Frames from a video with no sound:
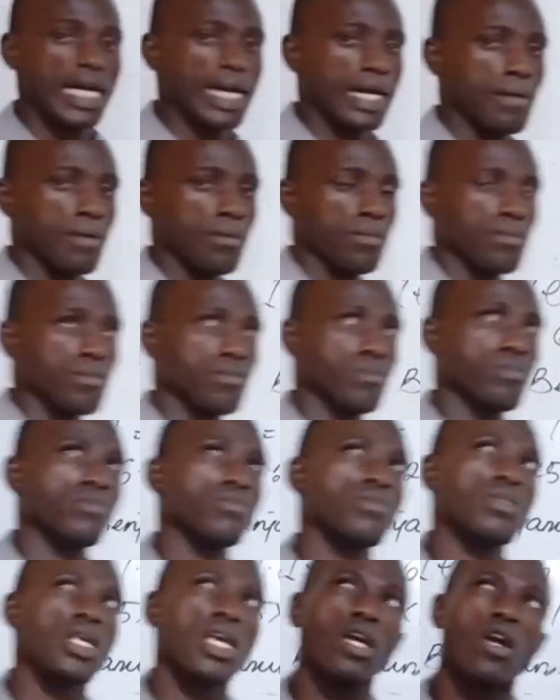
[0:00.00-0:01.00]
a
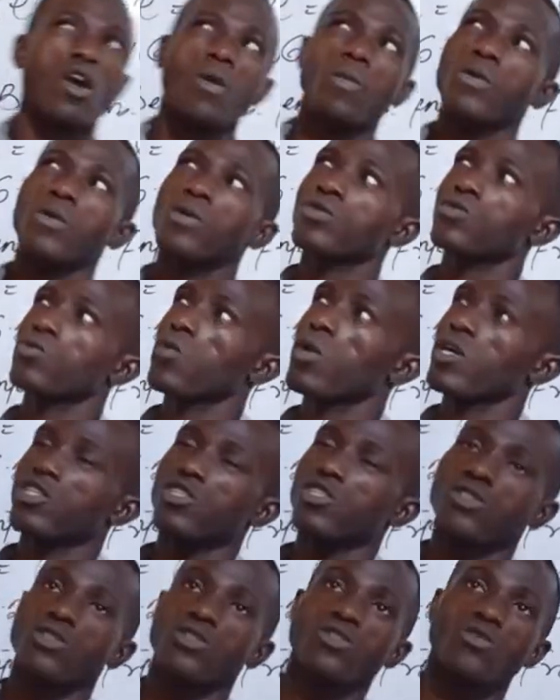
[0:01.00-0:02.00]
common
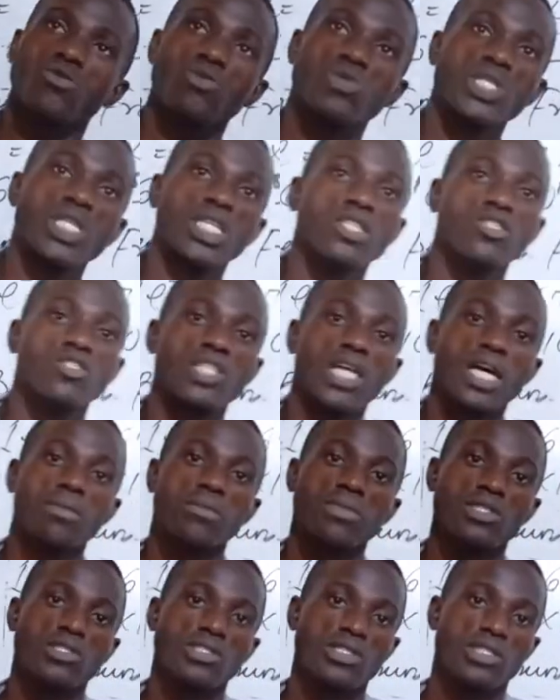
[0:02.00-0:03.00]
question you see in
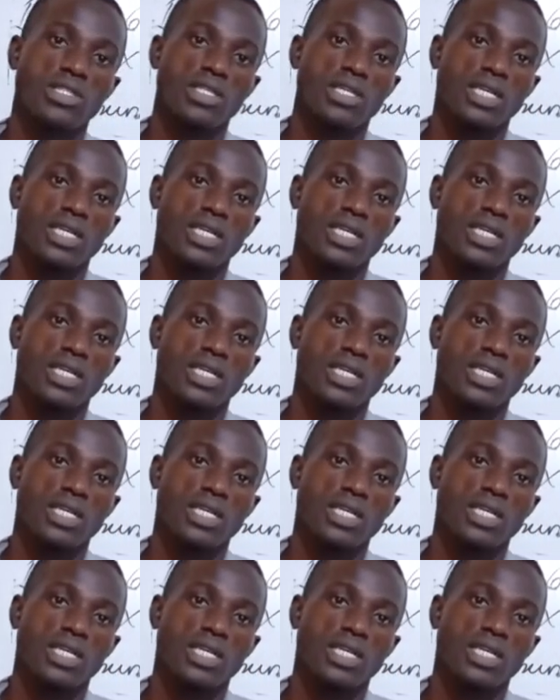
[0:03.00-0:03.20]
Jamb is